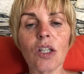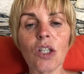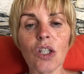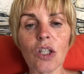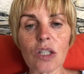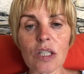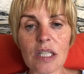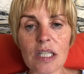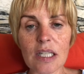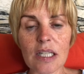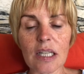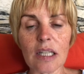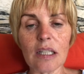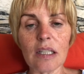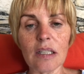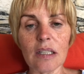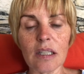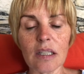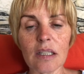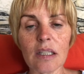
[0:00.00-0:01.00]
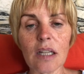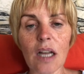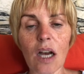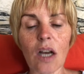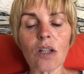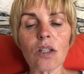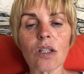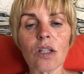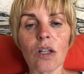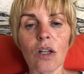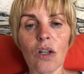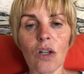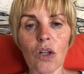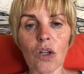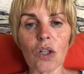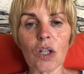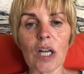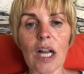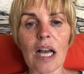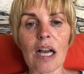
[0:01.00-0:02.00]
you're still not
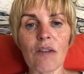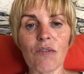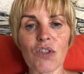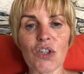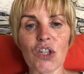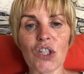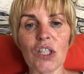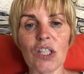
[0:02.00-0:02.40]
looking after